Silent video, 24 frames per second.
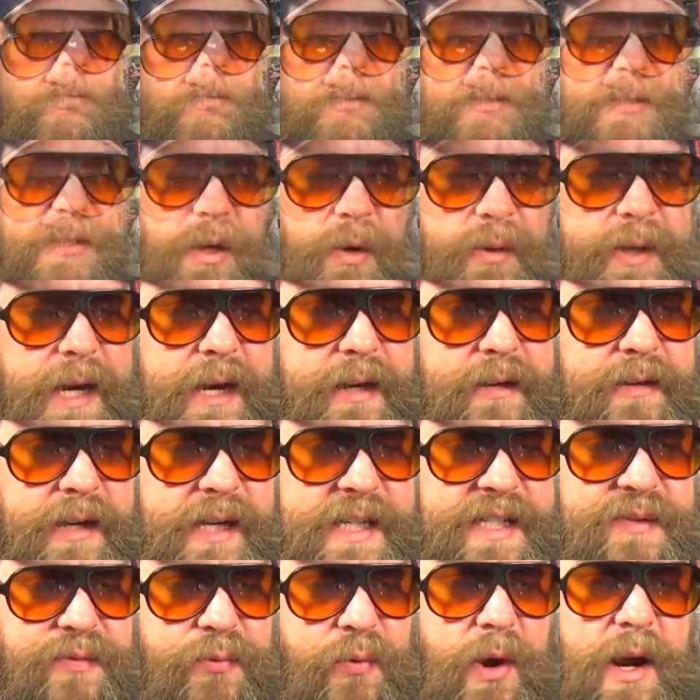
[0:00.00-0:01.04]
So yeah,
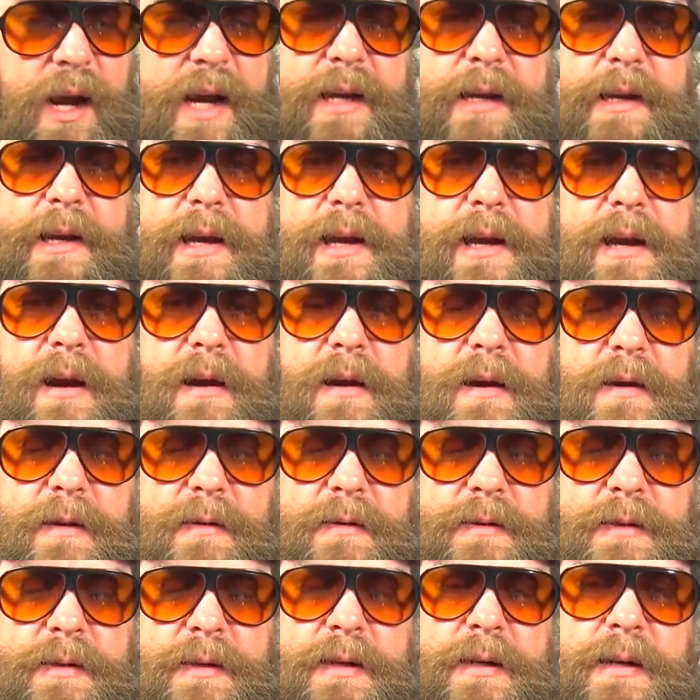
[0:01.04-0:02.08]
nice variety here.
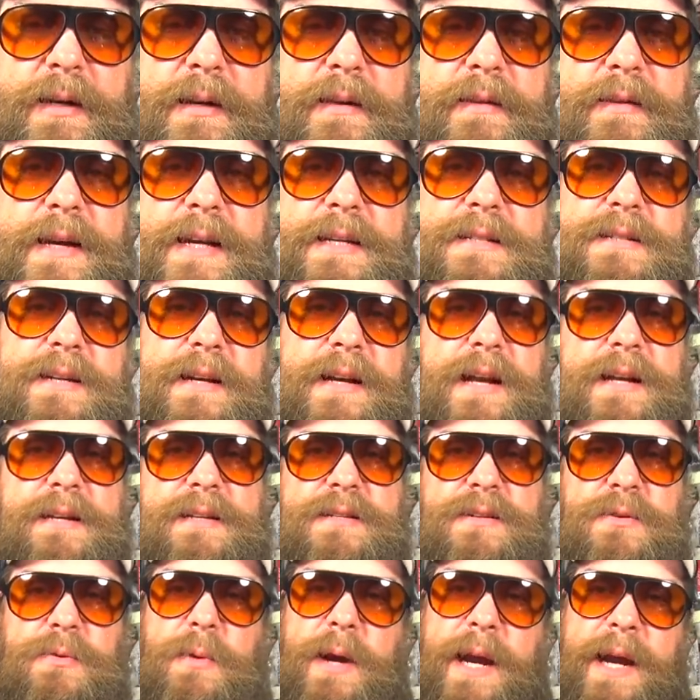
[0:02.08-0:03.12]
Thanks again
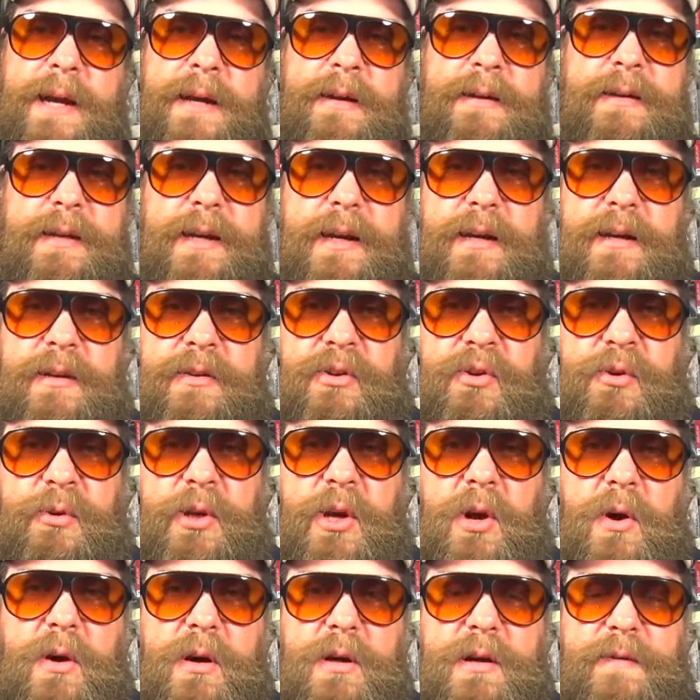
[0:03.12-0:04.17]
to Andy in New
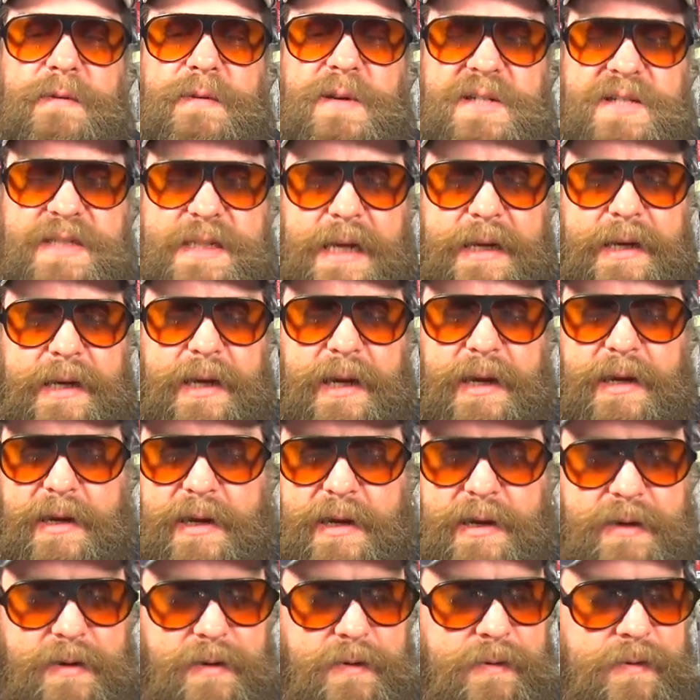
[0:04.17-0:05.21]
York for sending it
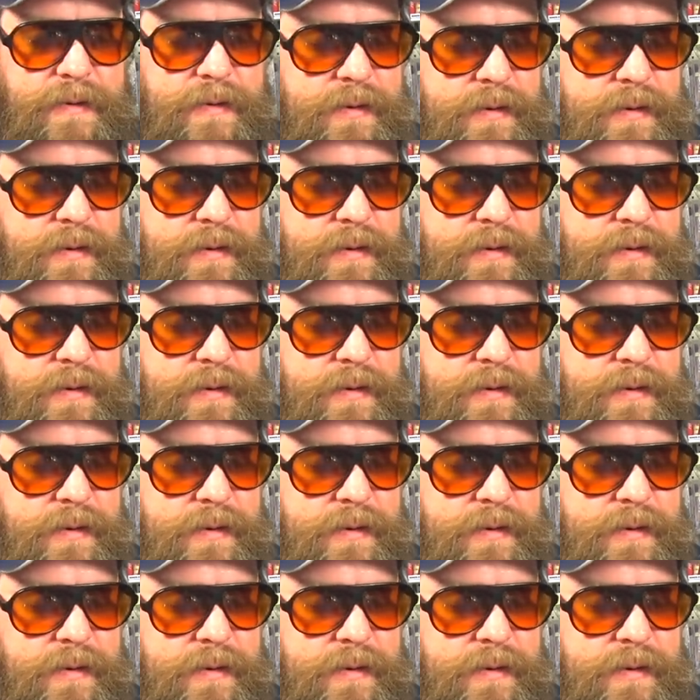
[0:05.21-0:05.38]
in.